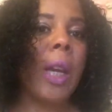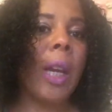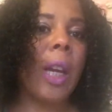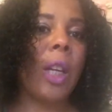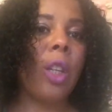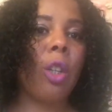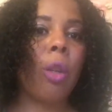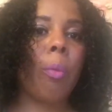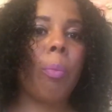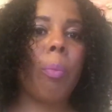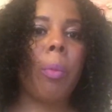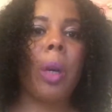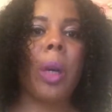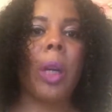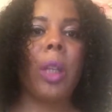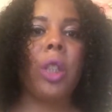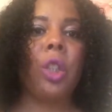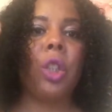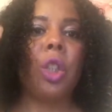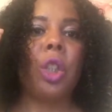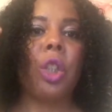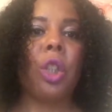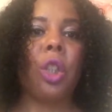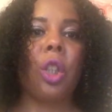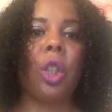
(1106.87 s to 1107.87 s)
and your mind's
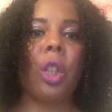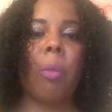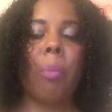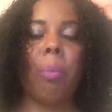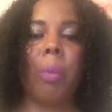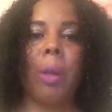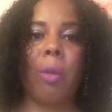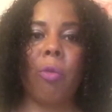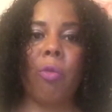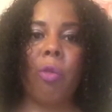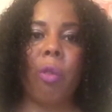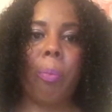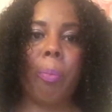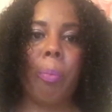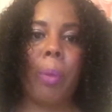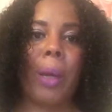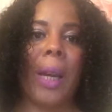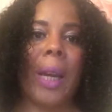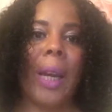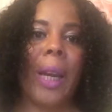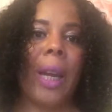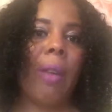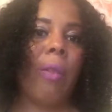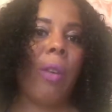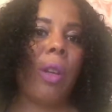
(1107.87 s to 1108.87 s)
just going to be
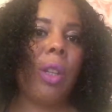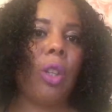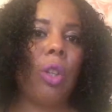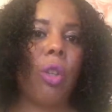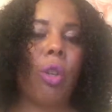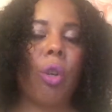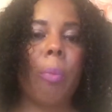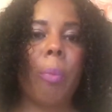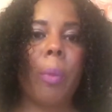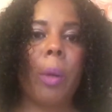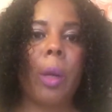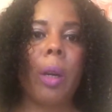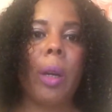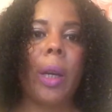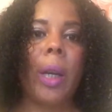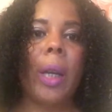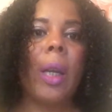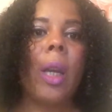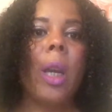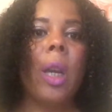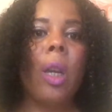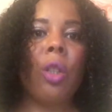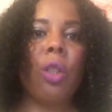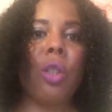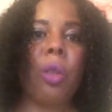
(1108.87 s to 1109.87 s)
repairing your mind
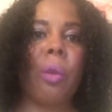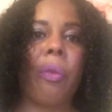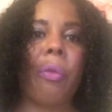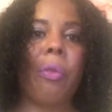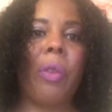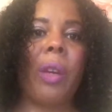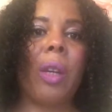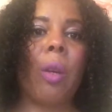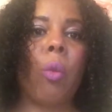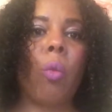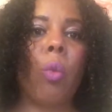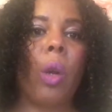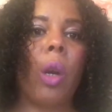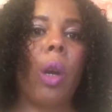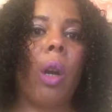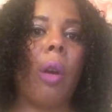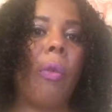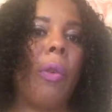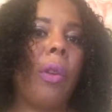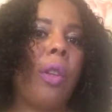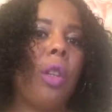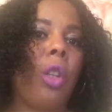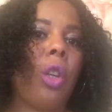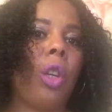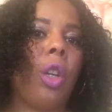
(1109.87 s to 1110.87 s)
to think wealth,
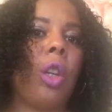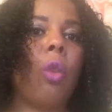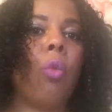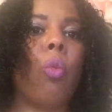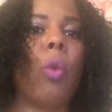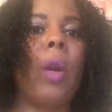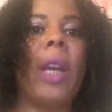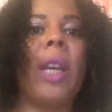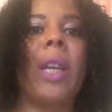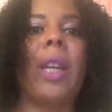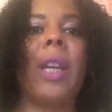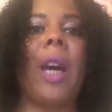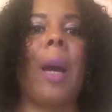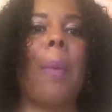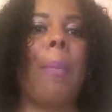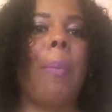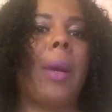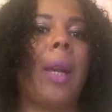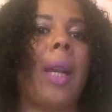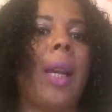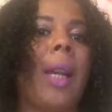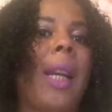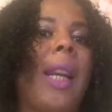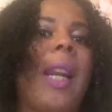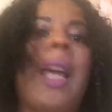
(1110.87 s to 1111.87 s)
and you're going to wake up
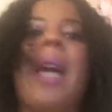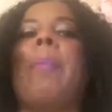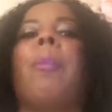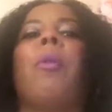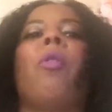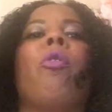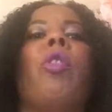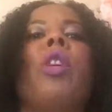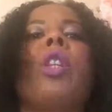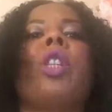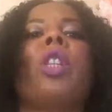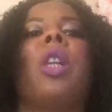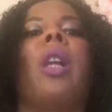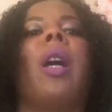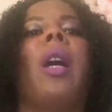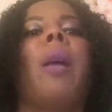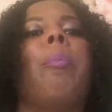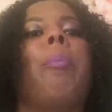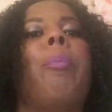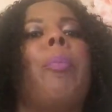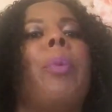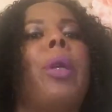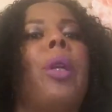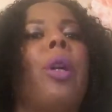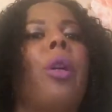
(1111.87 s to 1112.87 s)
glamorous
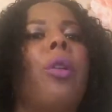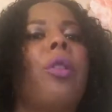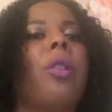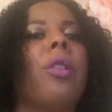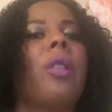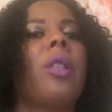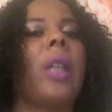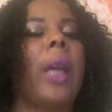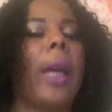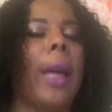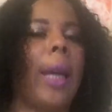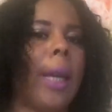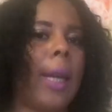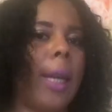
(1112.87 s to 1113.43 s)
like Beyonce.